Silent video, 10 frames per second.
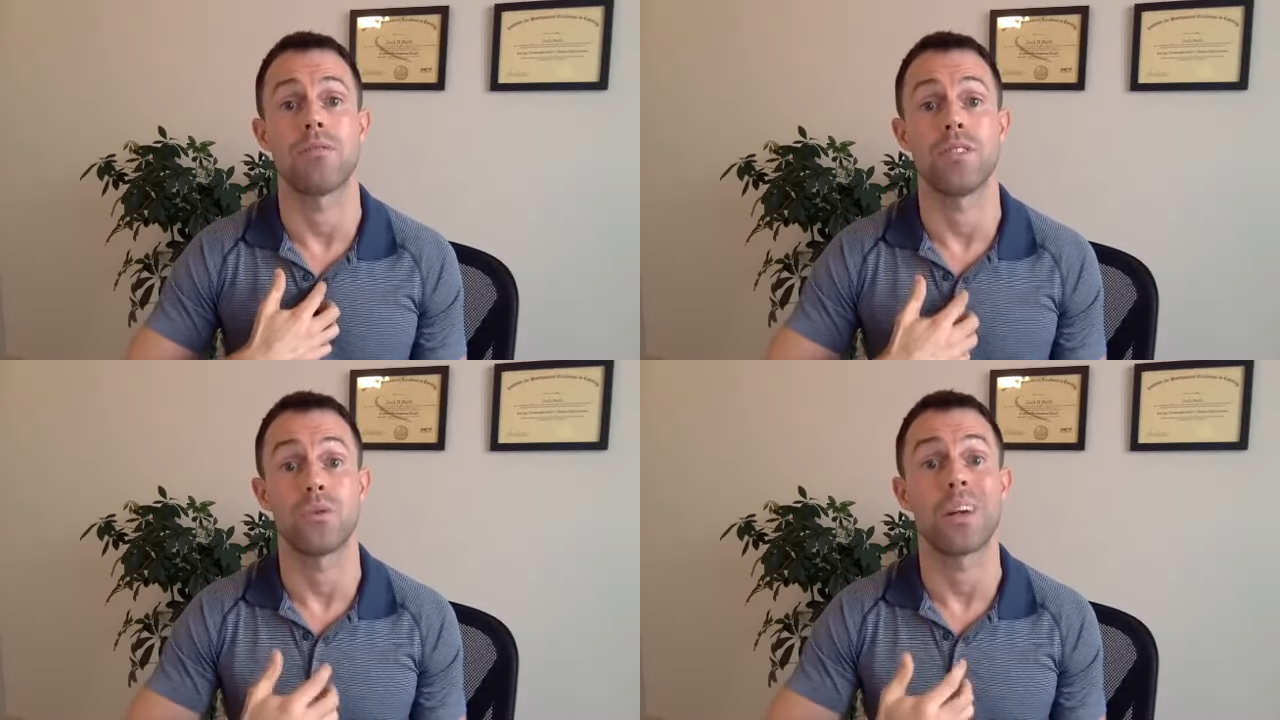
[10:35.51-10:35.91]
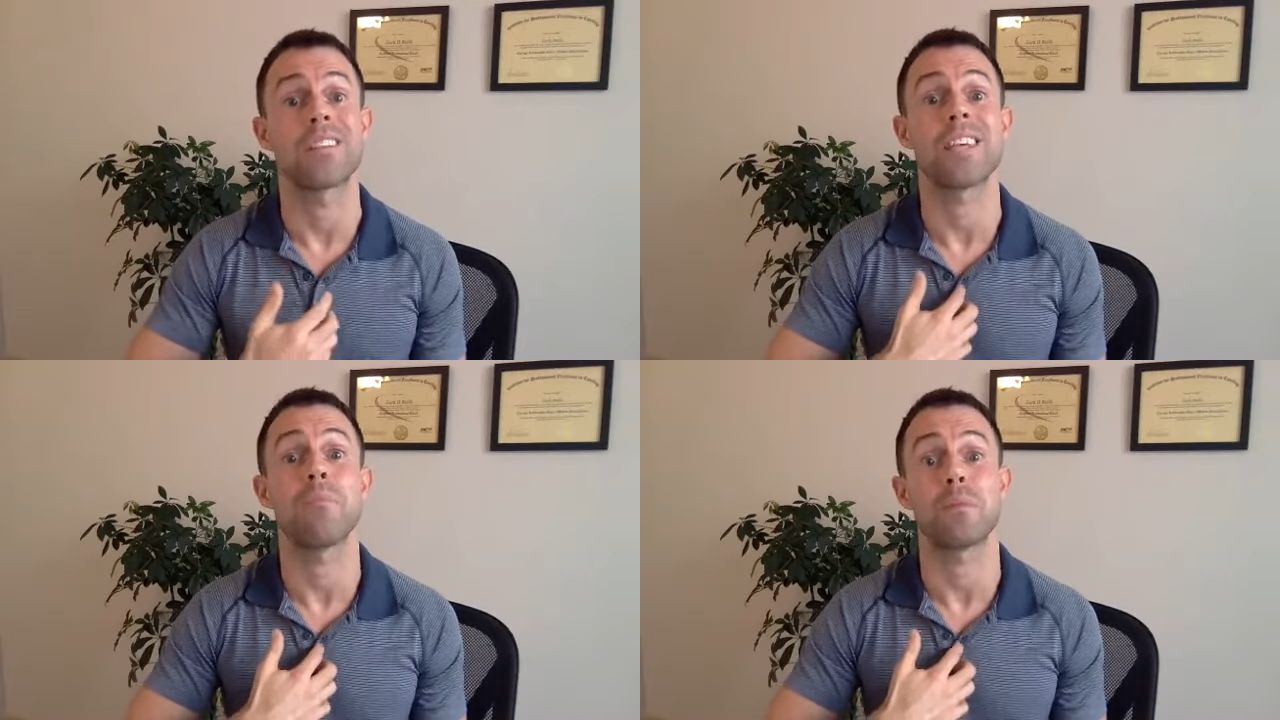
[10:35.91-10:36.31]
and to
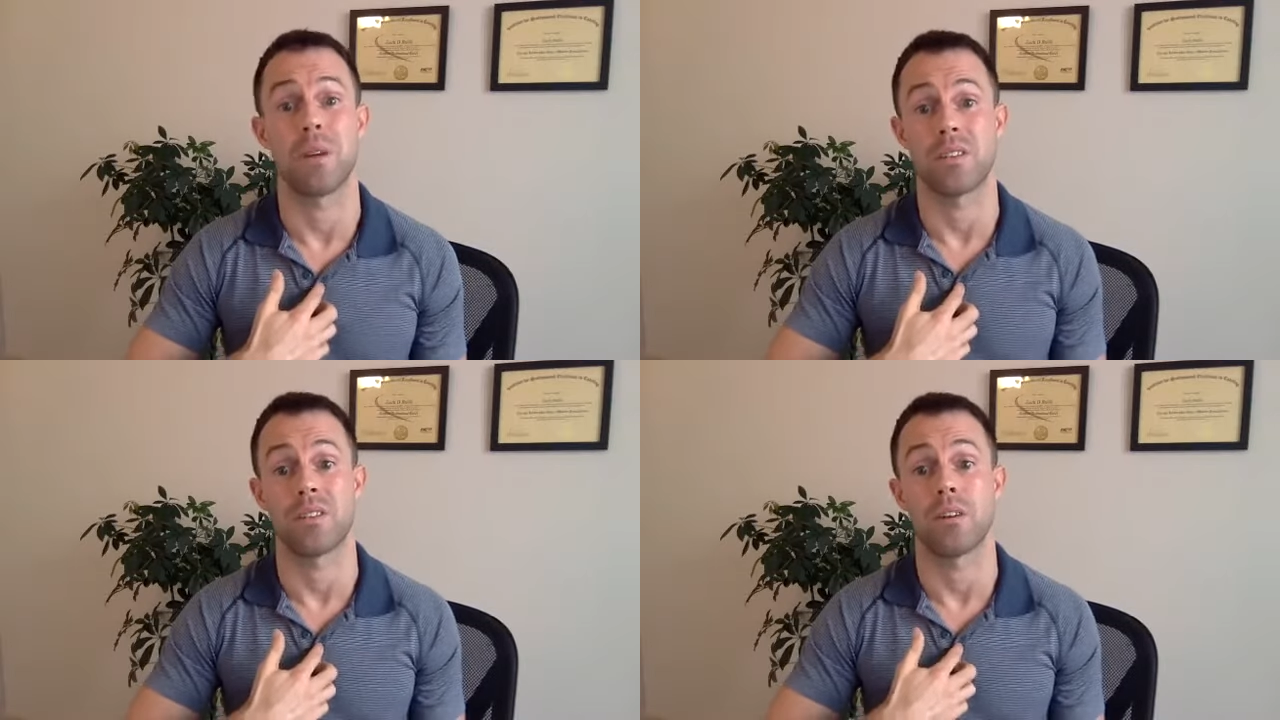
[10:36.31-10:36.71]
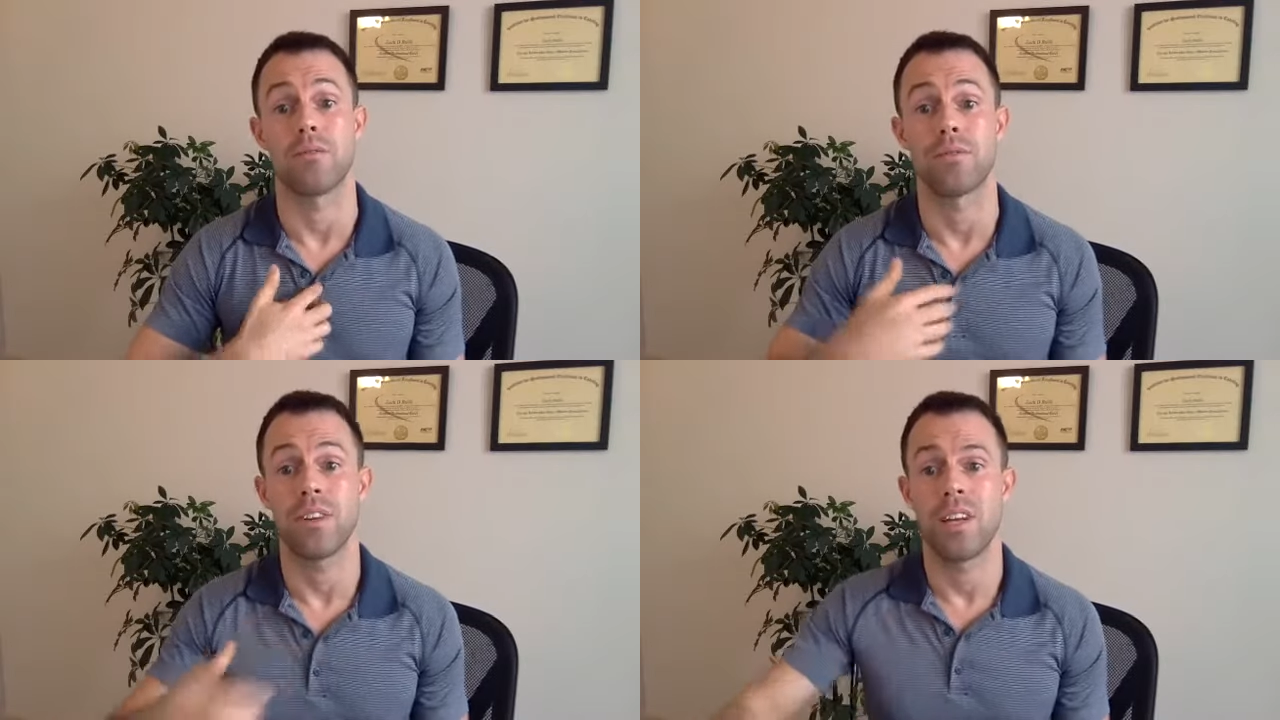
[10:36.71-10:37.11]
accept myself
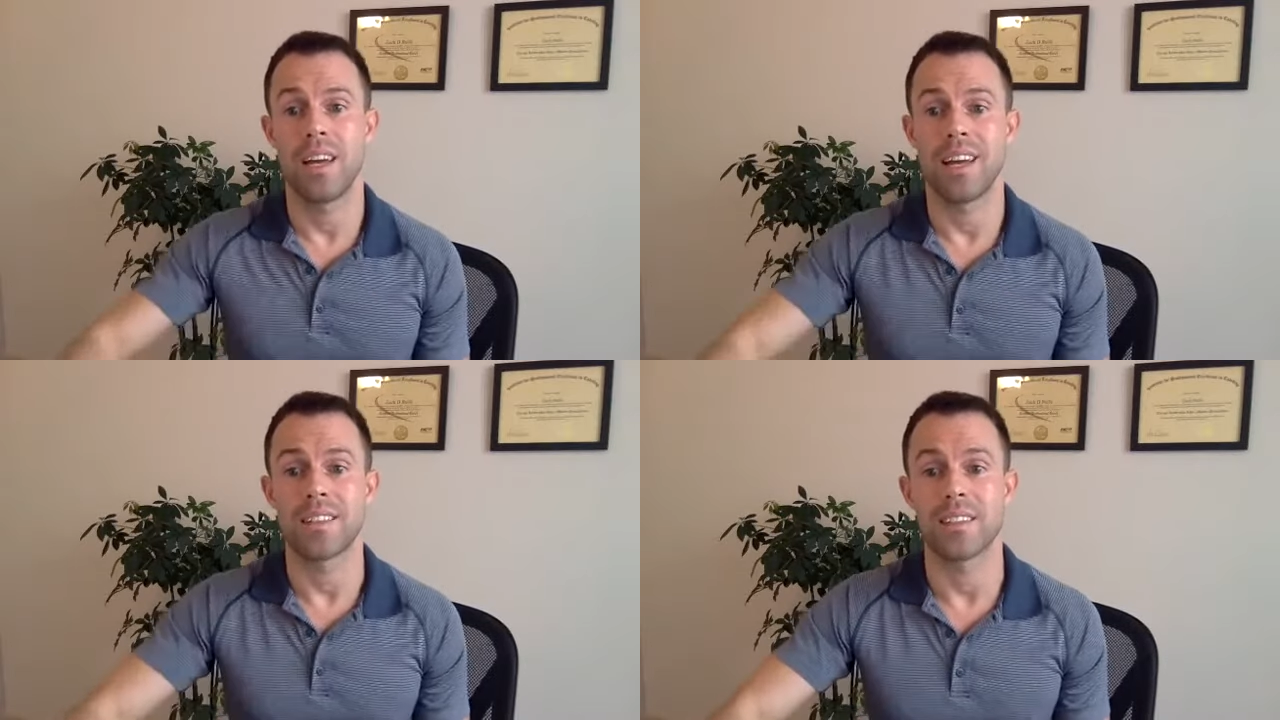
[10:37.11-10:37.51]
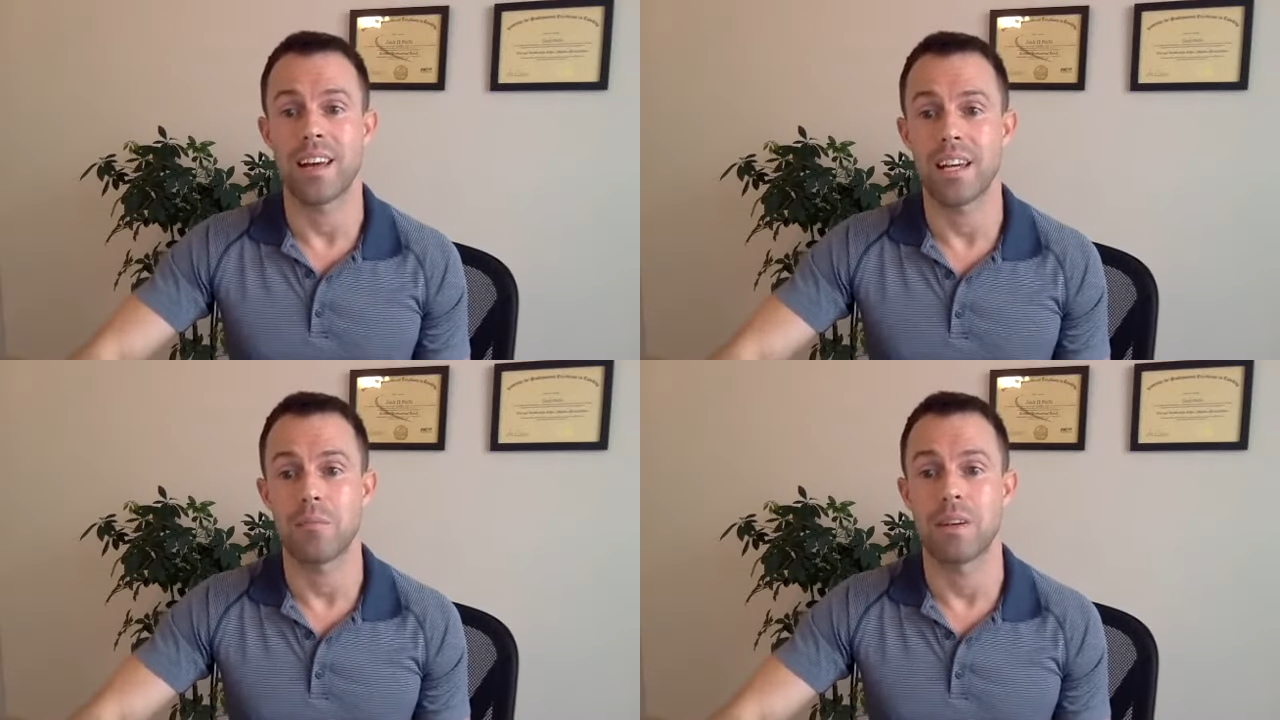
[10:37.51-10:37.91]
and to
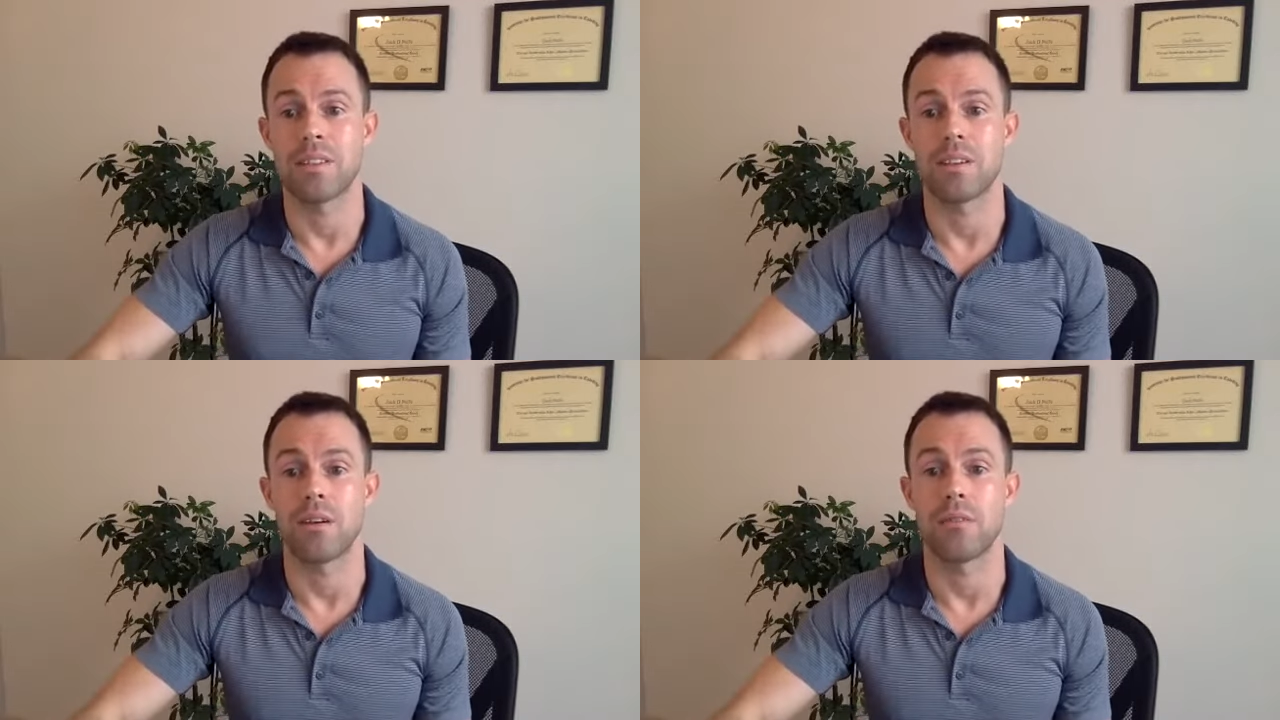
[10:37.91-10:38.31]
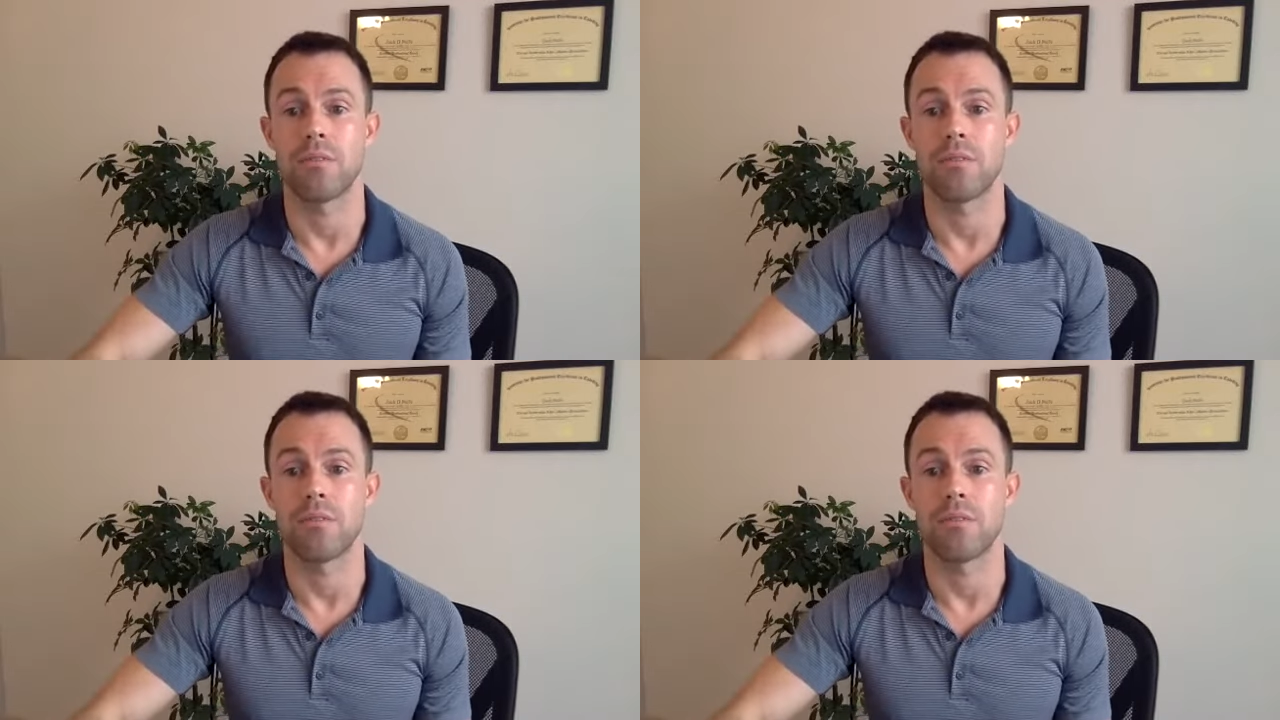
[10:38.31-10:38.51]
like myself.